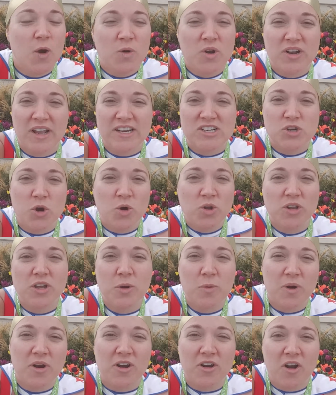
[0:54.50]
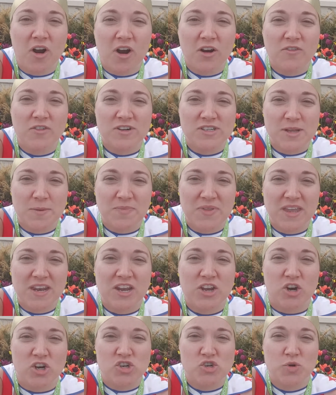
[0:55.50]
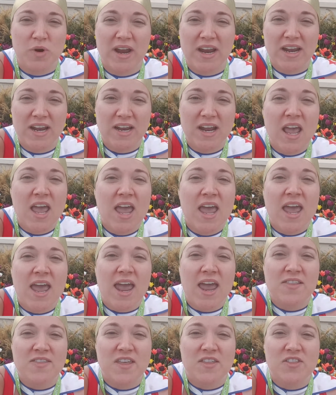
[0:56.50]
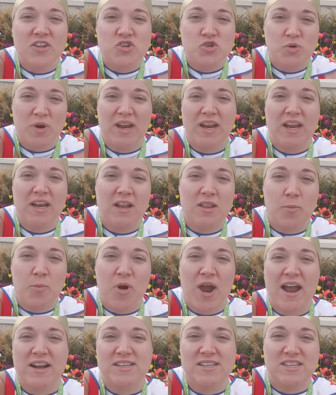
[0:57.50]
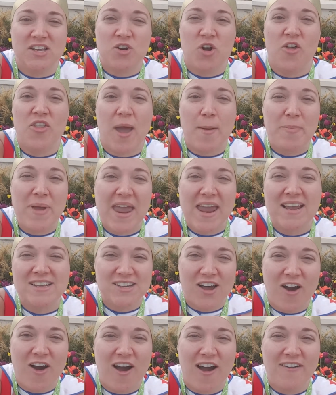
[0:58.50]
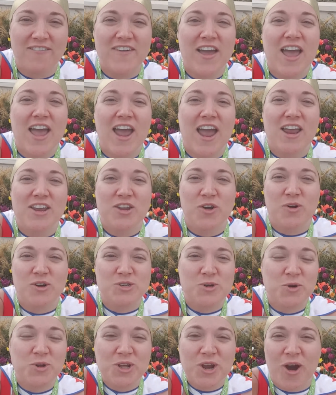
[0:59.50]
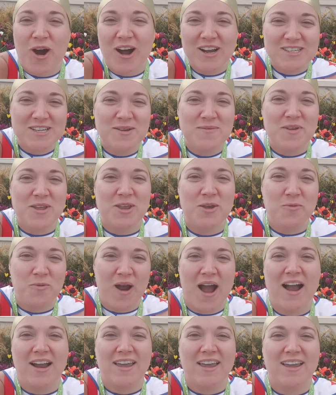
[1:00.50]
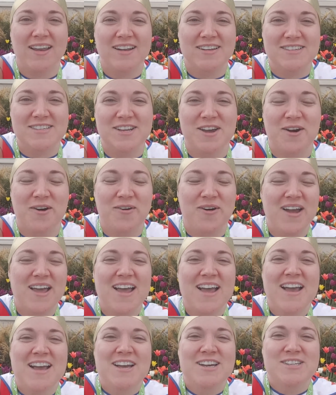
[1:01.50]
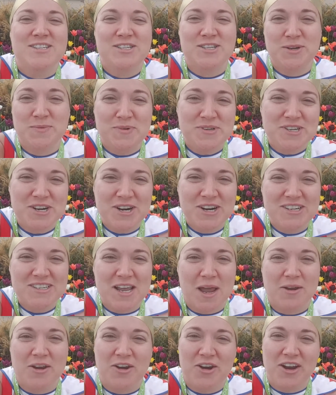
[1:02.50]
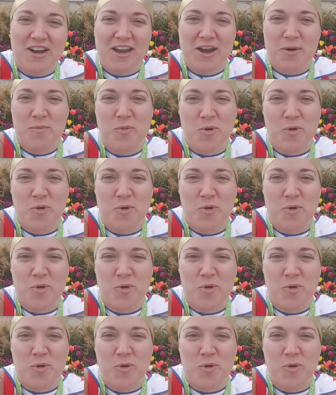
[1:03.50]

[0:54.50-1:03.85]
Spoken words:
When you're like totally working hard for something and you're training, and then the training and the practice and all that pays off, and you are totally awesome and you rock it. And so, Superstars, you're gonna hear